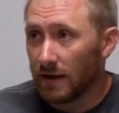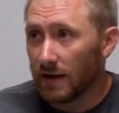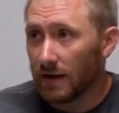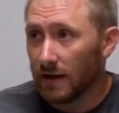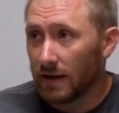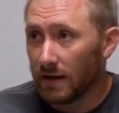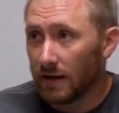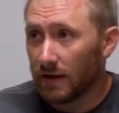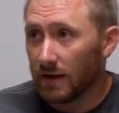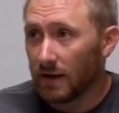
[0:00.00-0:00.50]

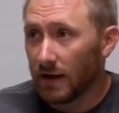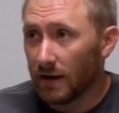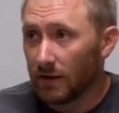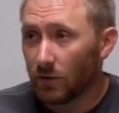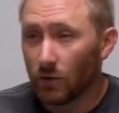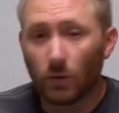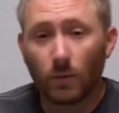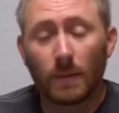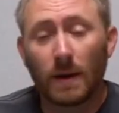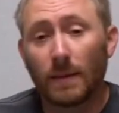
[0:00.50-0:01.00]
I
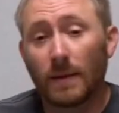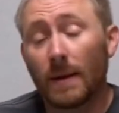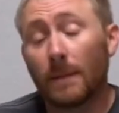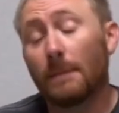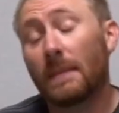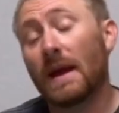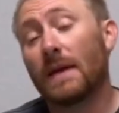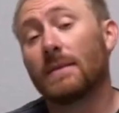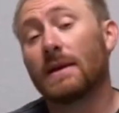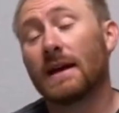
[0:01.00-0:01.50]
don't know,
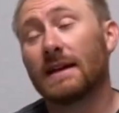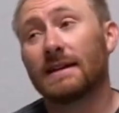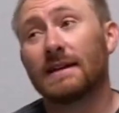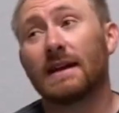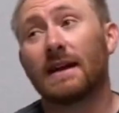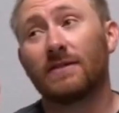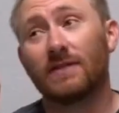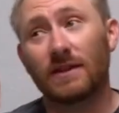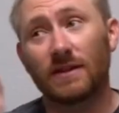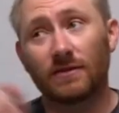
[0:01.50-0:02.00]
maybe I didn't
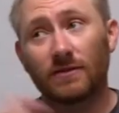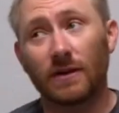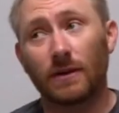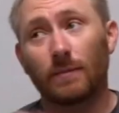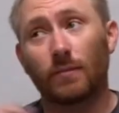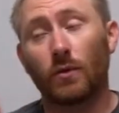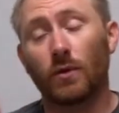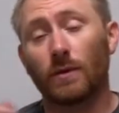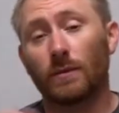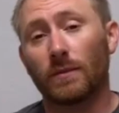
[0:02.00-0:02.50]
have the
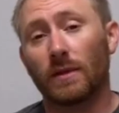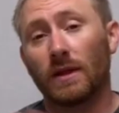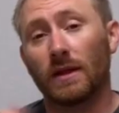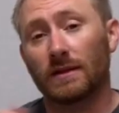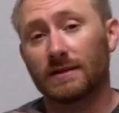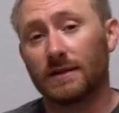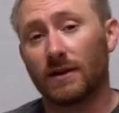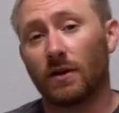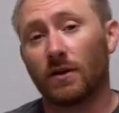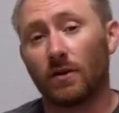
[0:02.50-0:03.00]
Ethernet port
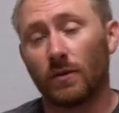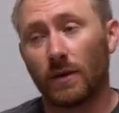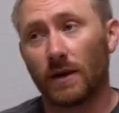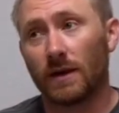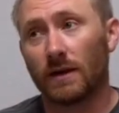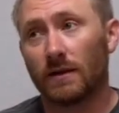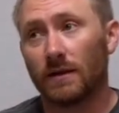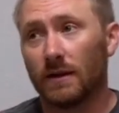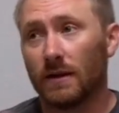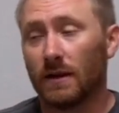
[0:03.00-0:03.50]
collecting all the
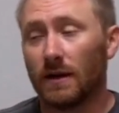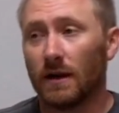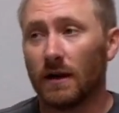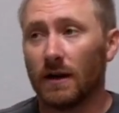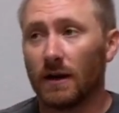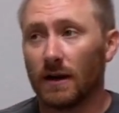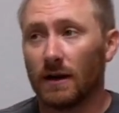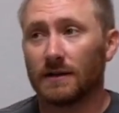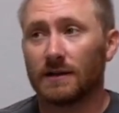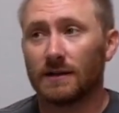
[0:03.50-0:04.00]
way.
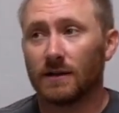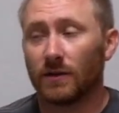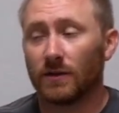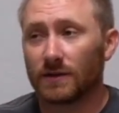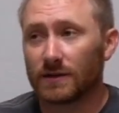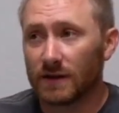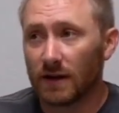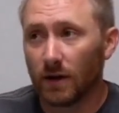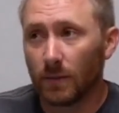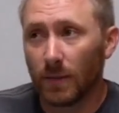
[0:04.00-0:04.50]
I did
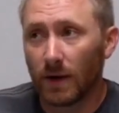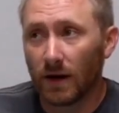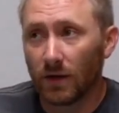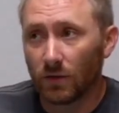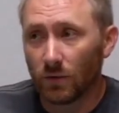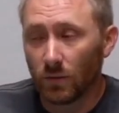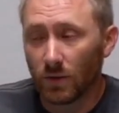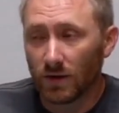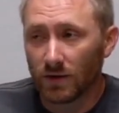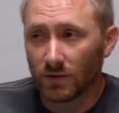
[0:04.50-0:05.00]
notice that on my
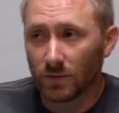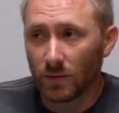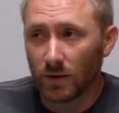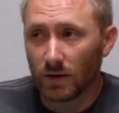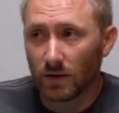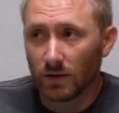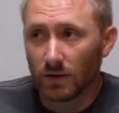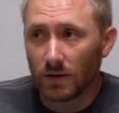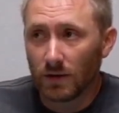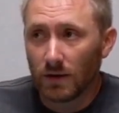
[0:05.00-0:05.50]
other one as
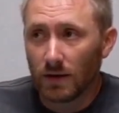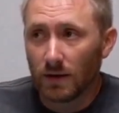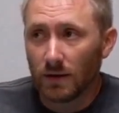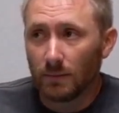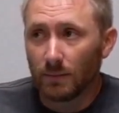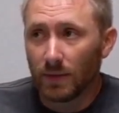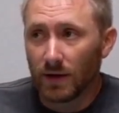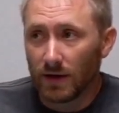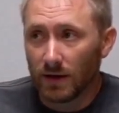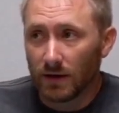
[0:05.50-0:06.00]
well,
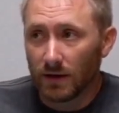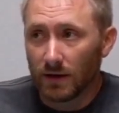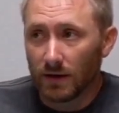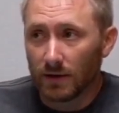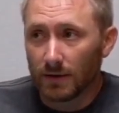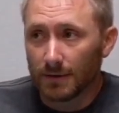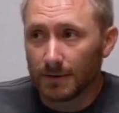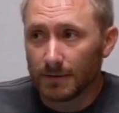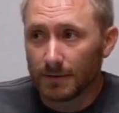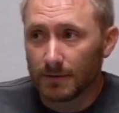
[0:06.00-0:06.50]
but
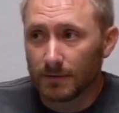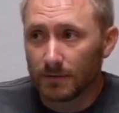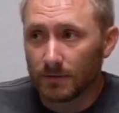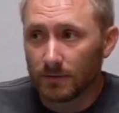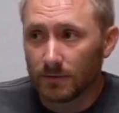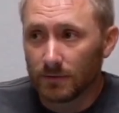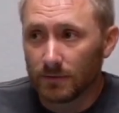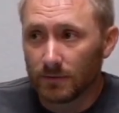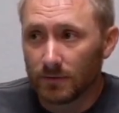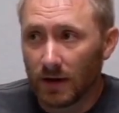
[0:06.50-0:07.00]
I
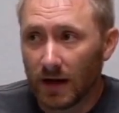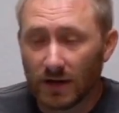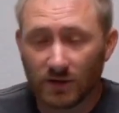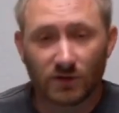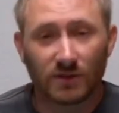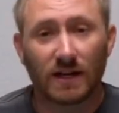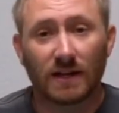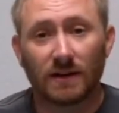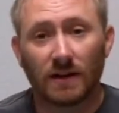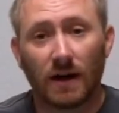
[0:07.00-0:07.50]

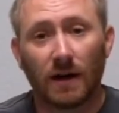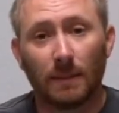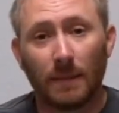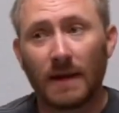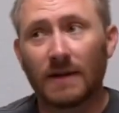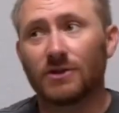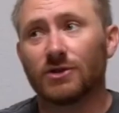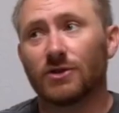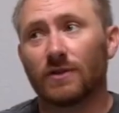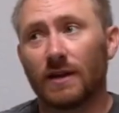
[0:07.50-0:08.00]

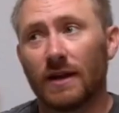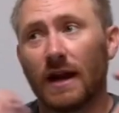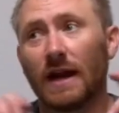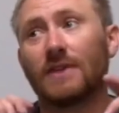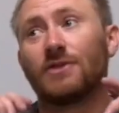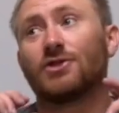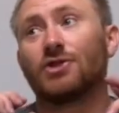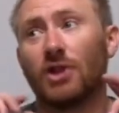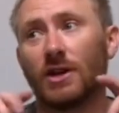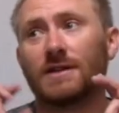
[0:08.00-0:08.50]
made sure that I
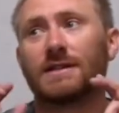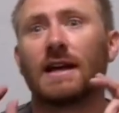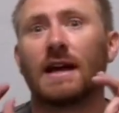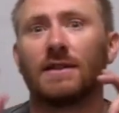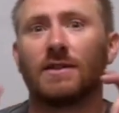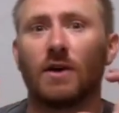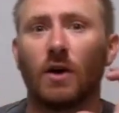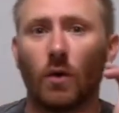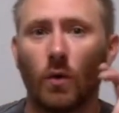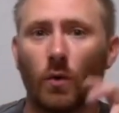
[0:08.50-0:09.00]
just
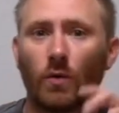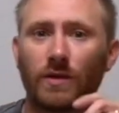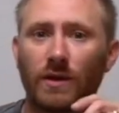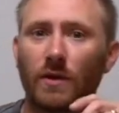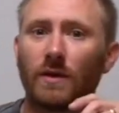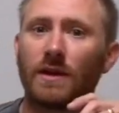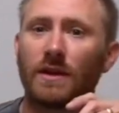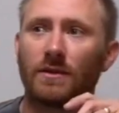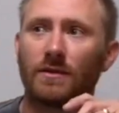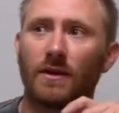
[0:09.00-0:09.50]
had the
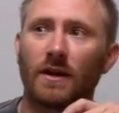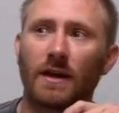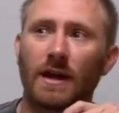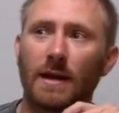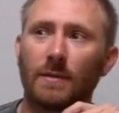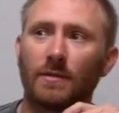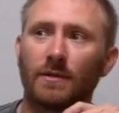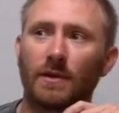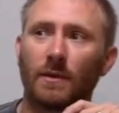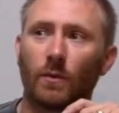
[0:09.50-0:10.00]
only Ethernet
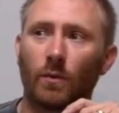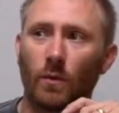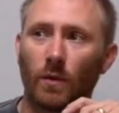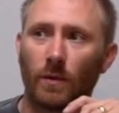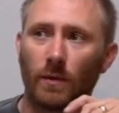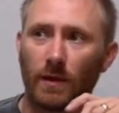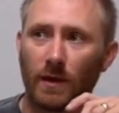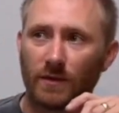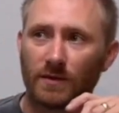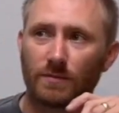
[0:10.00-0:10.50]
cable
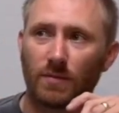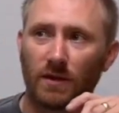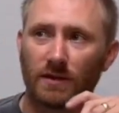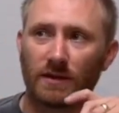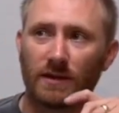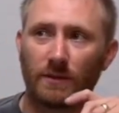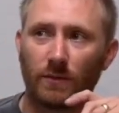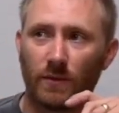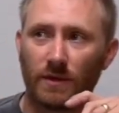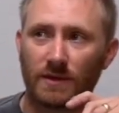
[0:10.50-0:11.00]
that was plugged
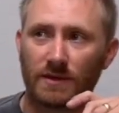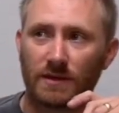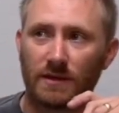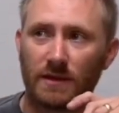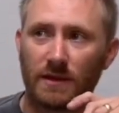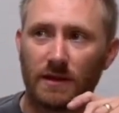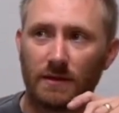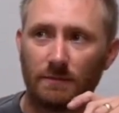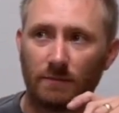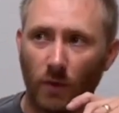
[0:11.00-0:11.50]
in was
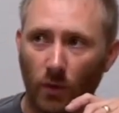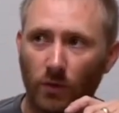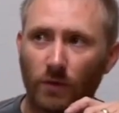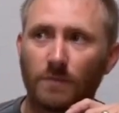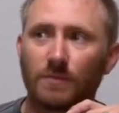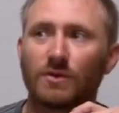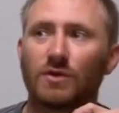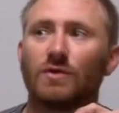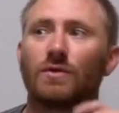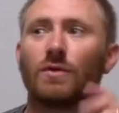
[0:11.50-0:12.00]
the
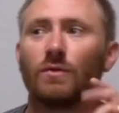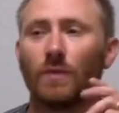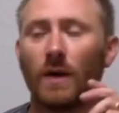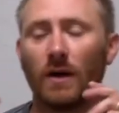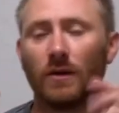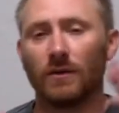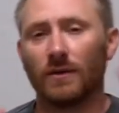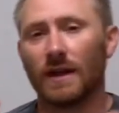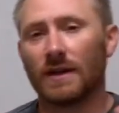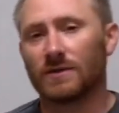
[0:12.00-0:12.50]
modem to the
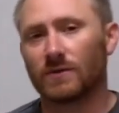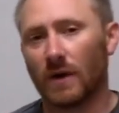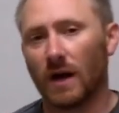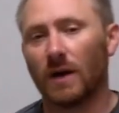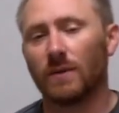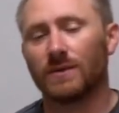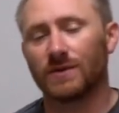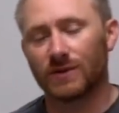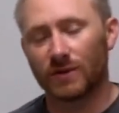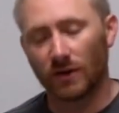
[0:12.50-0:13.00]
router. That's where
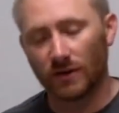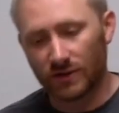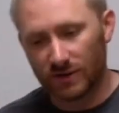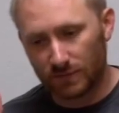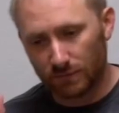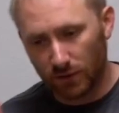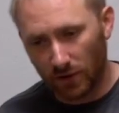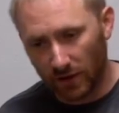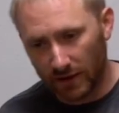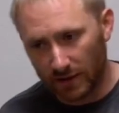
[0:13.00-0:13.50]
I would start.
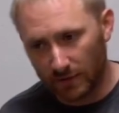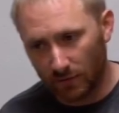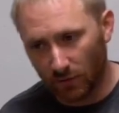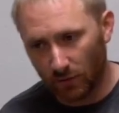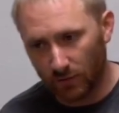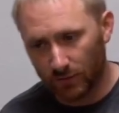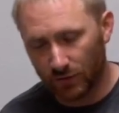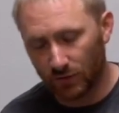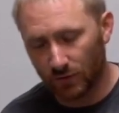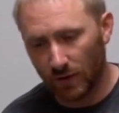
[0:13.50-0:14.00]
Just plug in the
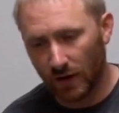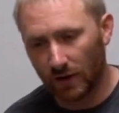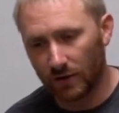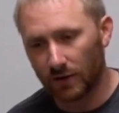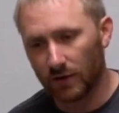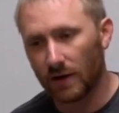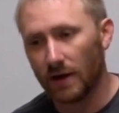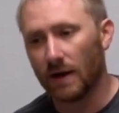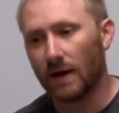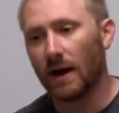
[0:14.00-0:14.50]
modem to the
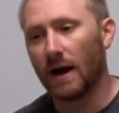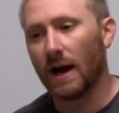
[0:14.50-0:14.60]
router